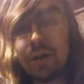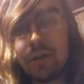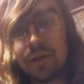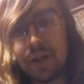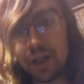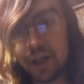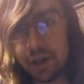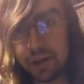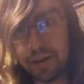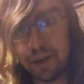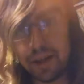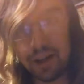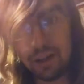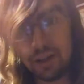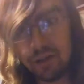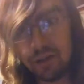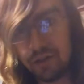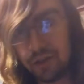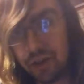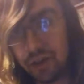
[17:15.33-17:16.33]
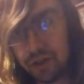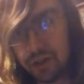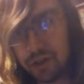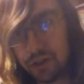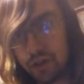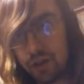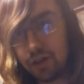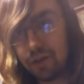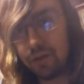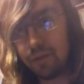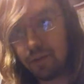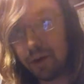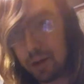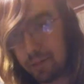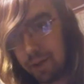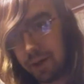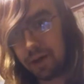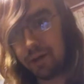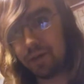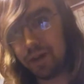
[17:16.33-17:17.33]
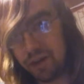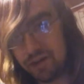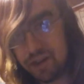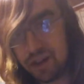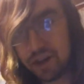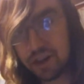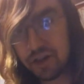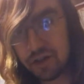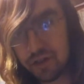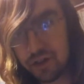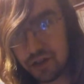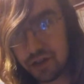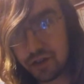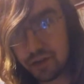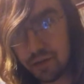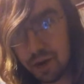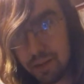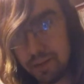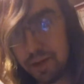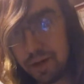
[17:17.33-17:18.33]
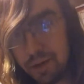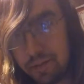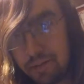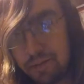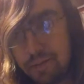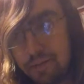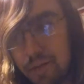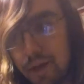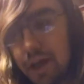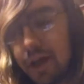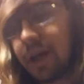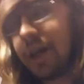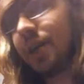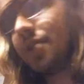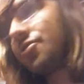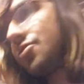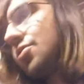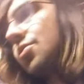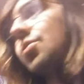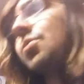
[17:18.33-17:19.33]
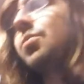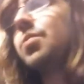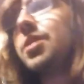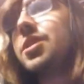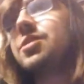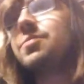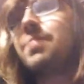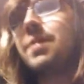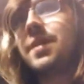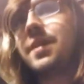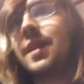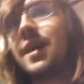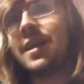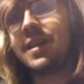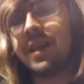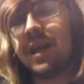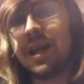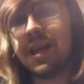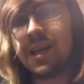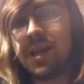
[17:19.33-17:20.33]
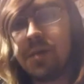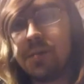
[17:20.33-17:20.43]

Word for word: when he created his first weapon, when he found his first weapon? It's always been like that.